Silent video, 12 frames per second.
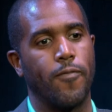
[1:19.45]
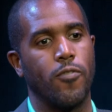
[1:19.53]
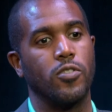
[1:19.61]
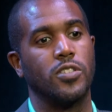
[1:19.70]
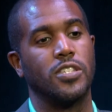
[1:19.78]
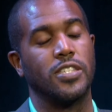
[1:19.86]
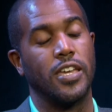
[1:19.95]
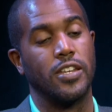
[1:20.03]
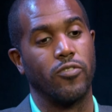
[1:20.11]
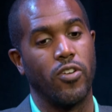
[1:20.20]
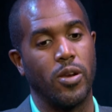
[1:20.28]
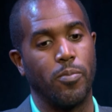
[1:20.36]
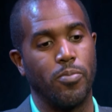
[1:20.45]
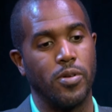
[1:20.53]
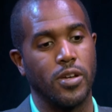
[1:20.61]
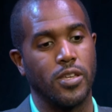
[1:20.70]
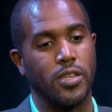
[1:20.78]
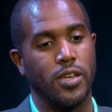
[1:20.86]
I first decided to write a
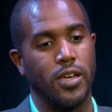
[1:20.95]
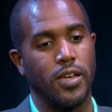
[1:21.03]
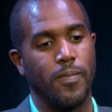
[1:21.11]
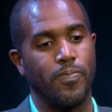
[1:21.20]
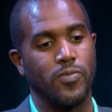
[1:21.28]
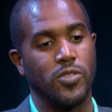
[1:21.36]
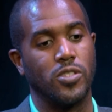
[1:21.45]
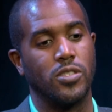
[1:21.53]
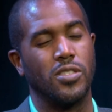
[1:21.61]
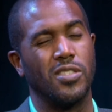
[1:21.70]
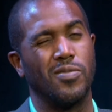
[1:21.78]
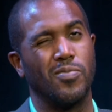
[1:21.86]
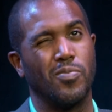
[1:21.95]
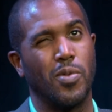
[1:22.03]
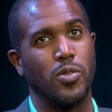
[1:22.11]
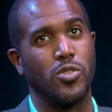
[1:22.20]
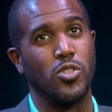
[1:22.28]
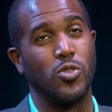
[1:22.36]
book
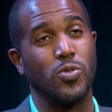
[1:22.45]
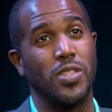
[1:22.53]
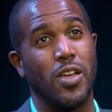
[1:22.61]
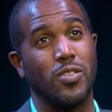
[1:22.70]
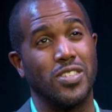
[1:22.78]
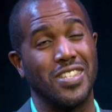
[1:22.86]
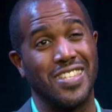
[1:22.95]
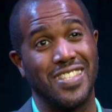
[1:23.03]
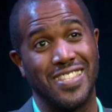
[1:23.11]
about 2010.